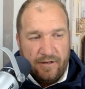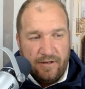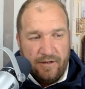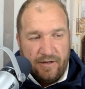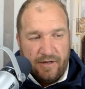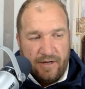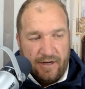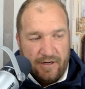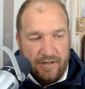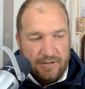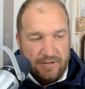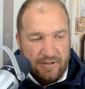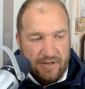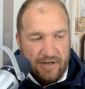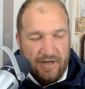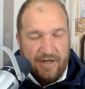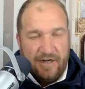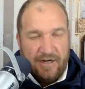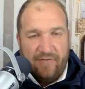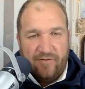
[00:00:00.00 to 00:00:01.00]
can so that i
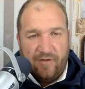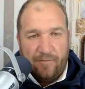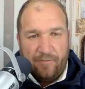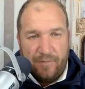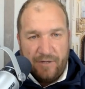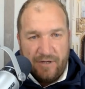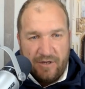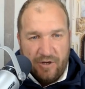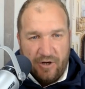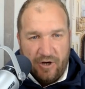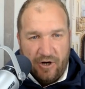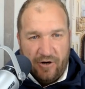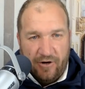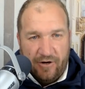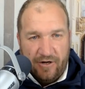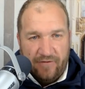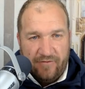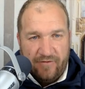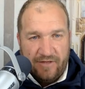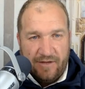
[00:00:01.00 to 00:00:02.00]
can have that big car
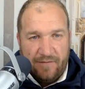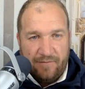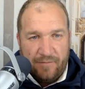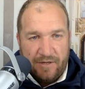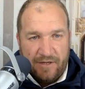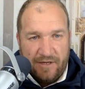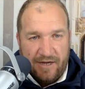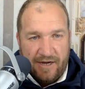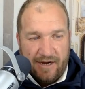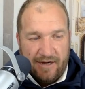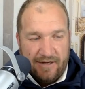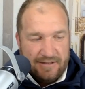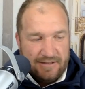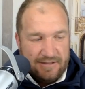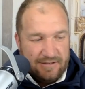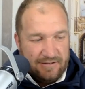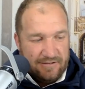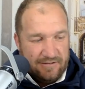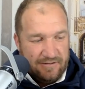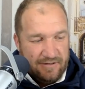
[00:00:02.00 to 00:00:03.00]
and live in that big house
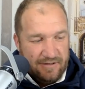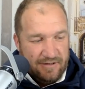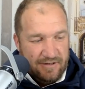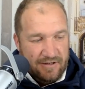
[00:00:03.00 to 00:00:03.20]
and